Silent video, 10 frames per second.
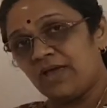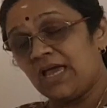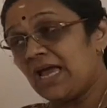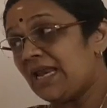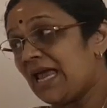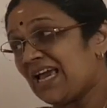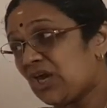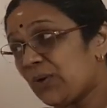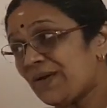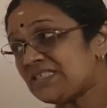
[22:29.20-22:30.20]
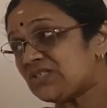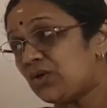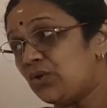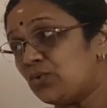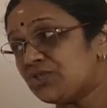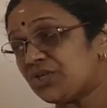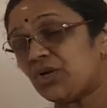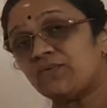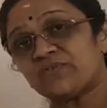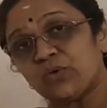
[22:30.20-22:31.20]
an aqueous solution
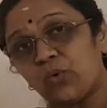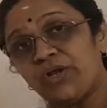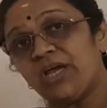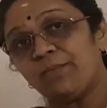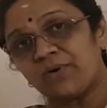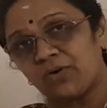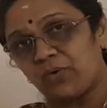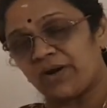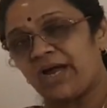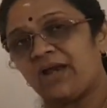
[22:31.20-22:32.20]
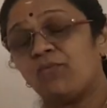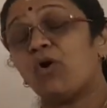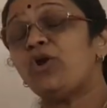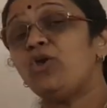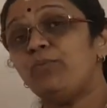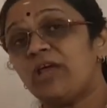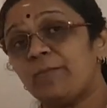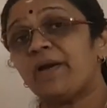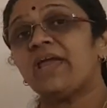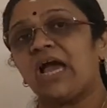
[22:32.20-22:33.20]
of sodium chloride, what do you
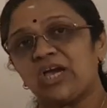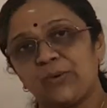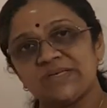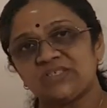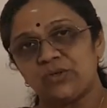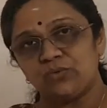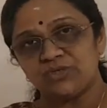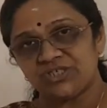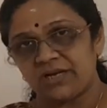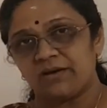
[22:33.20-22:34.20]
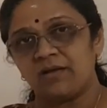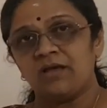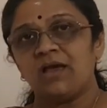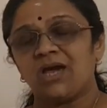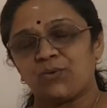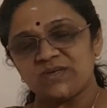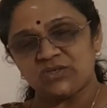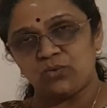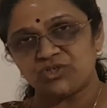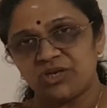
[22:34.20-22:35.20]
mean by aqueous solution? Aqueous
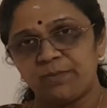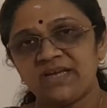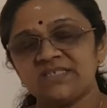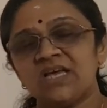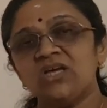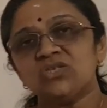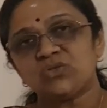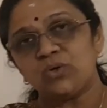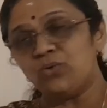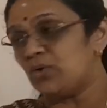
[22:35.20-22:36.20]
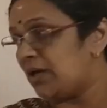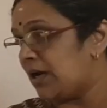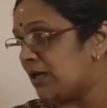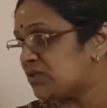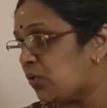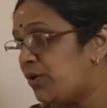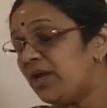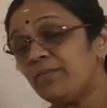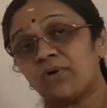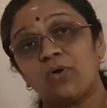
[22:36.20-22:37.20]
solution means sodium
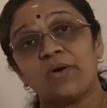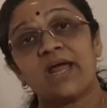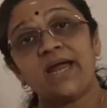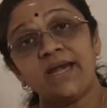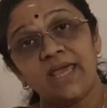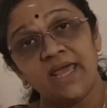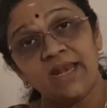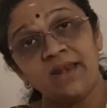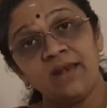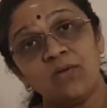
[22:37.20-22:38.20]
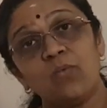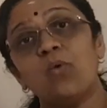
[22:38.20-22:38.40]
chloride in